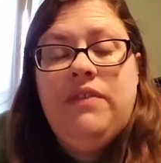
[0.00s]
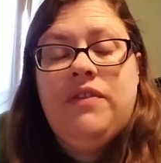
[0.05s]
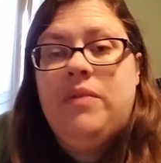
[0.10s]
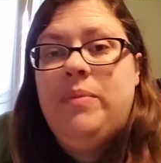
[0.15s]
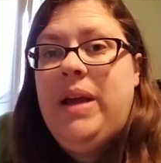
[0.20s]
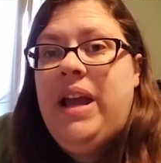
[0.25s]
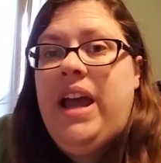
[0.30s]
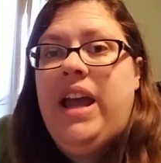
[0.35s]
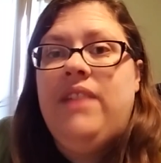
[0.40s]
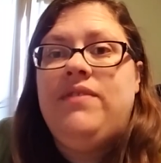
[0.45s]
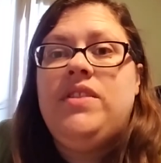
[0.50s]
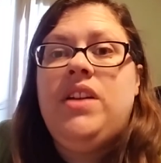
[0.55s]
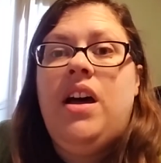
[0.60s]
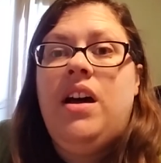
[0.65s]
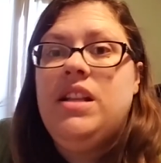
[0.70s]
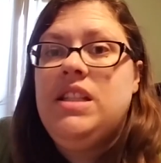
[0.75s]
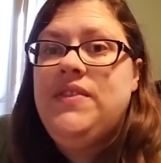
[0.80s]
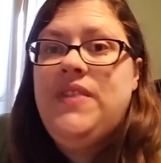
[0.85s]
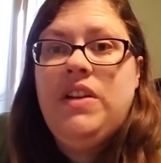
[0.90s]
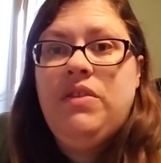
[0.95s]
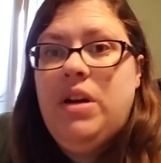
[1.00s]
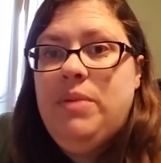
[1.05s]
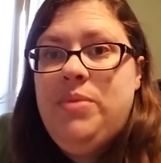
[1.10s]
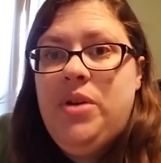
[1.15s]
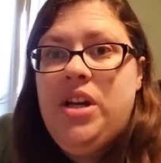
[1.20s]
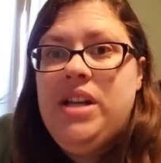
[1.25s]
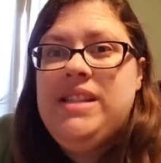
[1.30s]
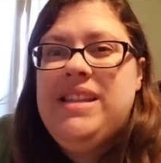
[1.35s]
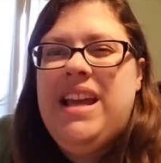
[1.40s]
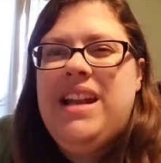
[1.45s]
for me. I have tons of unread
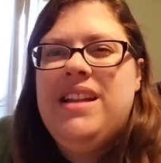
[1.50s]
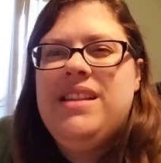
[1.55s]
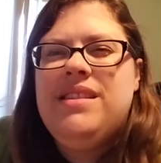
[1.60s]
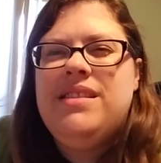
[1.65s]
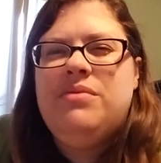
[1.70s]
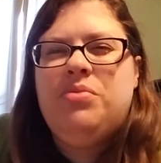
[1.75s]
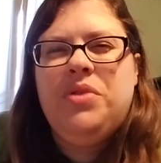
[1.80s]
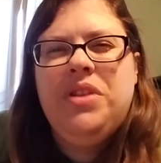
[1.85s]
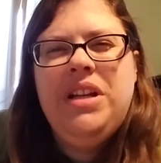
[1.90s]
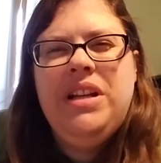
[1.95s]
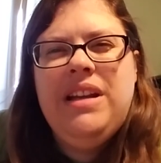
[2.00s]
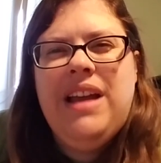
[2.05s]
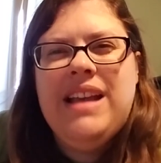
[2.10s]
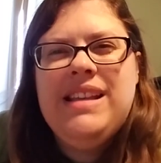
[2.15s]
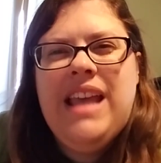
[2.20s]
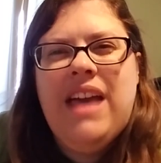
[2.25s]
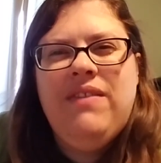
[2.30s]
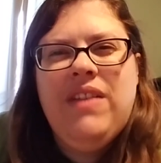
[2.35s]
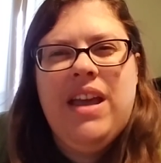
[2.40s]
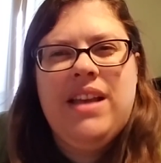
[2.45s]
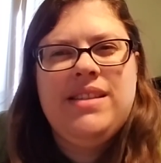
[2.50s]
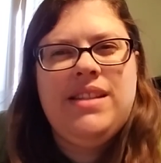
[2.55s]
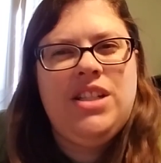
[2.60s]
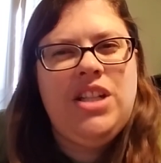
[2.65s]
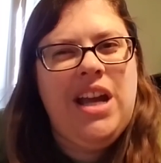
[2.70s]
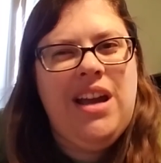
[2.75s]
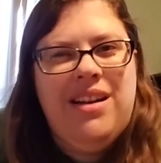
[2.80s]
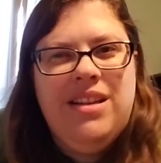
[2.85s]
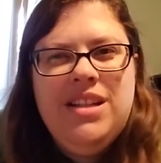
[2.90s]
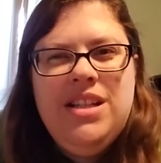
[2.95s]
books, and it's really nice having it as a
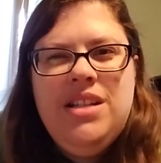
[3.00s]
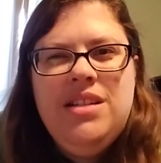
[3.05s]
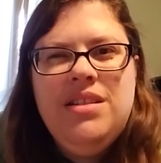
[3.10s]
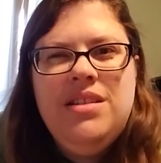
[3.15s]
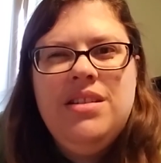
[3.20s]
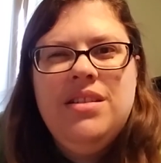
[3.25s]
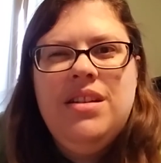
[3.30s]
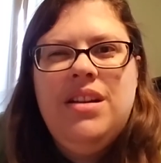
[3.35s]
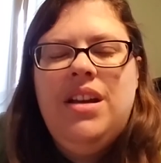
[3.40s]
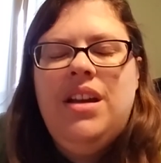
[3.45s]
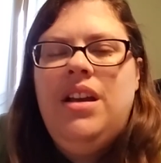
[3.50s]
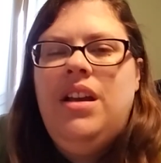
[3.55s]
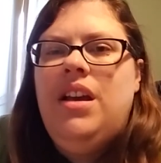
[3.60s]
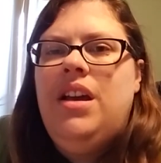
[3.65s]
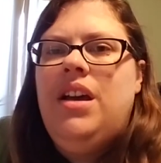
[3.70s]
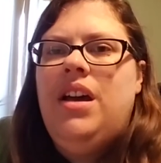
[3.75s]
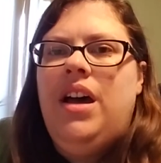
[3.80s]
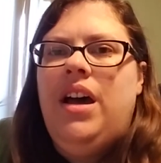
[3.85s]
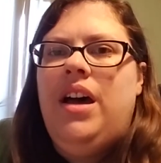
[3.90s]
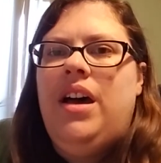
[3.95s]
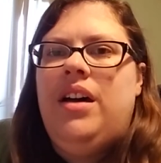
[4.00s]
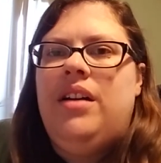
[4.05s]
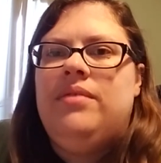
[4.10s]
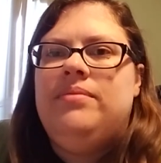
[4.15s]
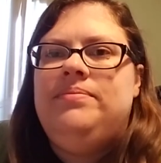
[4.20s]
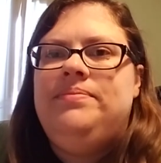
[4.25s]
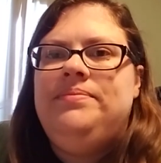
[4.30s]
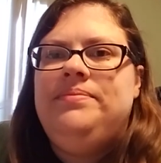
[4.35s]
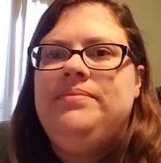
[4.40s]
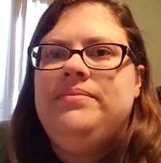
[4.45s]
challenge.
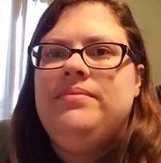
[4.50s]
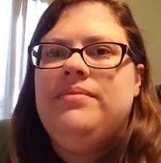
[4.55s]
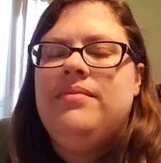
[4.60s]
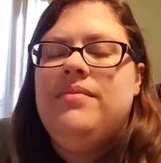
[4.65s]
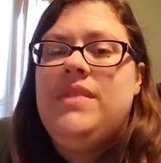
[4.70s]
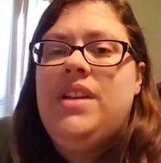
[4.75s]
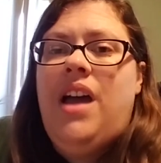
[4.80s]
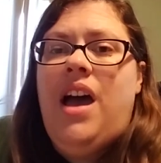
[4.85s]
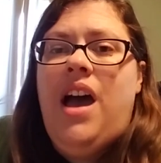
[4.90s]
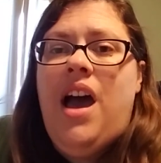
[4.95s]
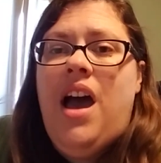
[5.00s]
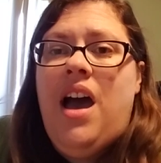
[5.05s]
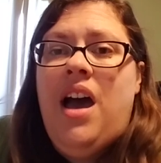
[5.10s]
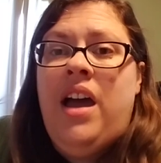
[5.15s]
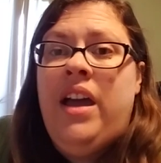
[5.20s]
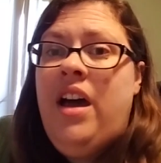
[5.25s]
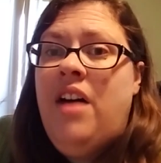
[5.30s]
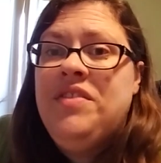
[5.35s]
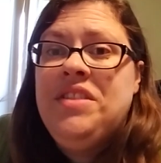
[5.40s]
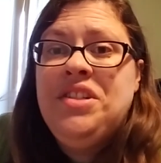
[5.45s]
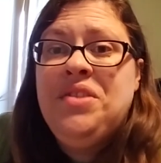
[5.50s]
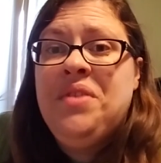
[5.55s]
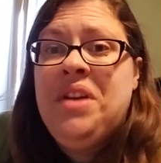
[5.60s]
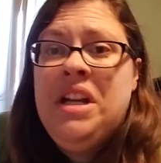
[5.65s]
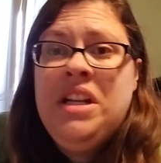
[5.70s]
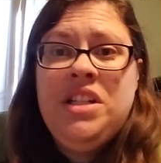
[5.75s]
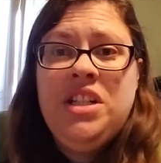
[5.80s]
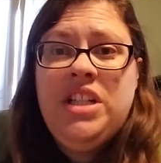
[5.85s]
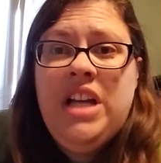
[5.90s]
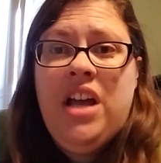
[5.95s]
I often don't get
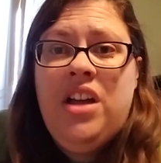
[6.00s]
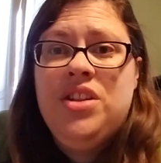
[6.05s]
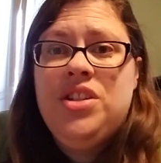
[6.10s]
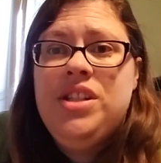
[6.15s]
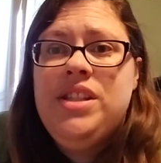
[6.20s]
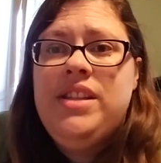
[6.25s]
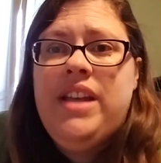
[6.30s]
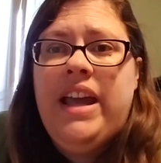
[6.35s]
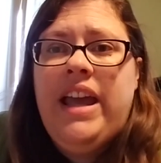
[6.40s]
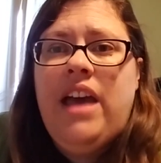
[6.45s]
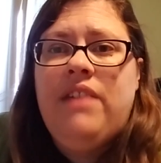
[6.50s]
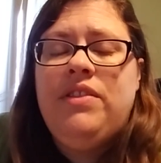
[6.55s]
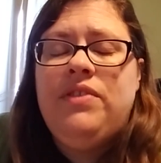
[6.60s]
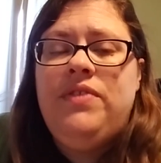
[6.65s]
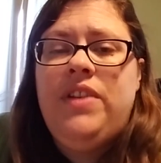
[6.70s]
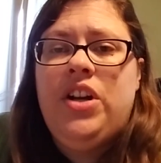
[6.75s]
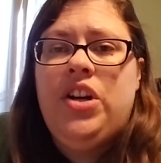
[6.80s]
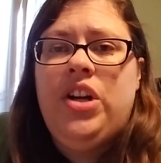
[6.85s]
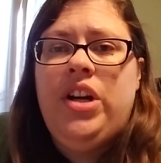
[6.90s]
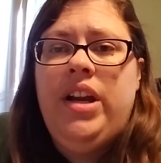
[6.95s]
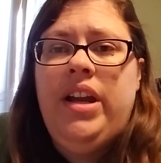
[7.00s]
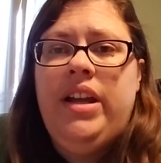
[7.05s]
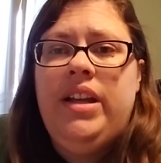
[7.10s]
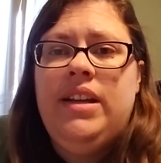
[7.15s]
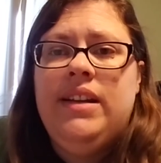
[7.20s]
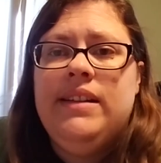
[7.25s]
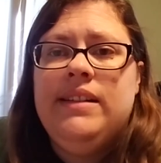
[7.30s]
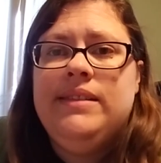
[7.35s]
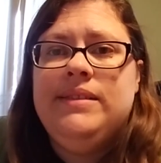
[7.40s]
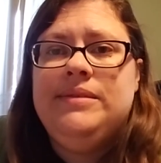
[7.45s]
into challenges. I have a
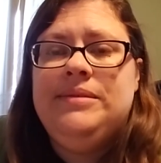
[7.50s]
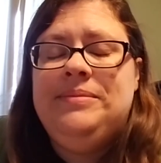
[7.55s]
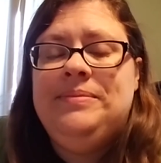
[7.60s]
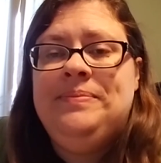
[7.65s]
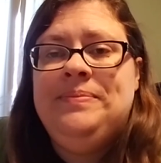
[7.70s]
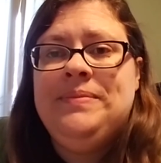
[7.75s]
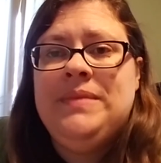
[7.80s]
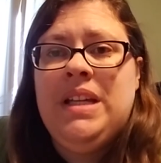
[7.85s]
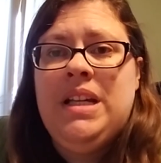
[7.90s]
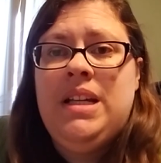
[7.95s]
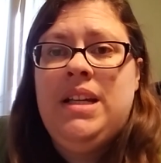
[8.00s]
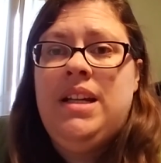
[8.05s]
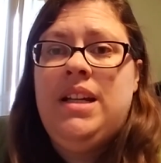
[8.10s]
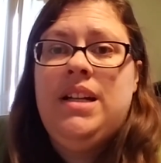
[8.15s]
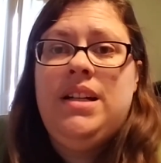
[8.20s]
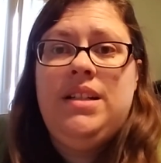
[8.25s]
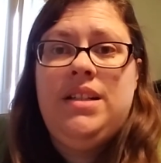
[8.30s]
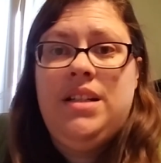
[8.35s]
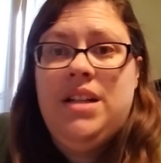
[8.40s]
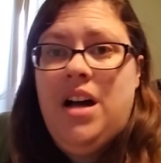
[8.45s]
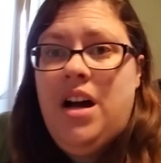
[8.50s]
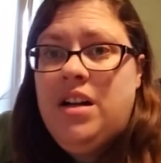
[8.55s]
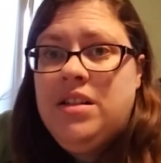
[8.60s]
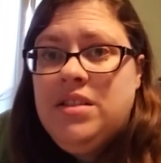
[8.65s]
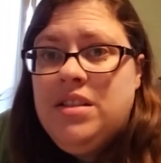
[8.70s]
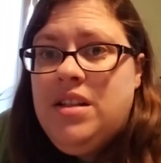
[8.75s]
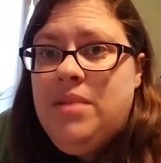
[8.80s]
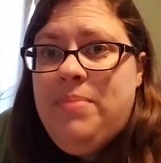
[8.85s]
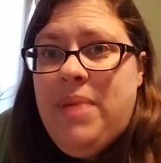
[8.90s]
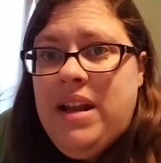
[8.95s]
very
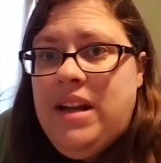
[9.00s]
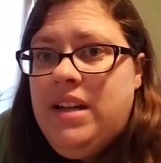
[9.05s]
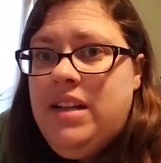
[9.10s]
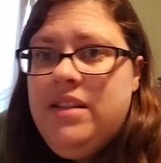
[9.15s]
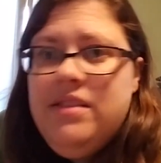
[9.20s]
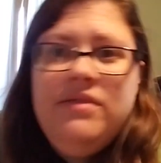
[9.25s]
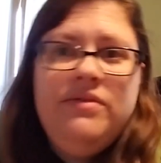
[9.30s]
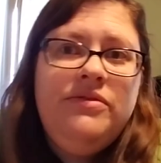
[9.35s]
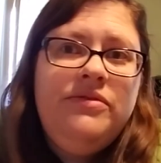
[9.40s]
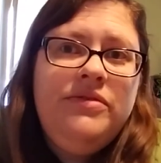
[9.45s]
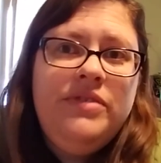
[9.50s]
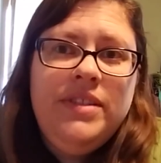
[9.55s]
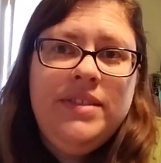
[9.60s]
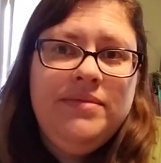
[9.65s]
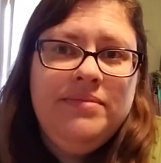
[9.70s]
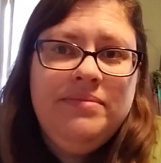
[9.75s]
non-competitive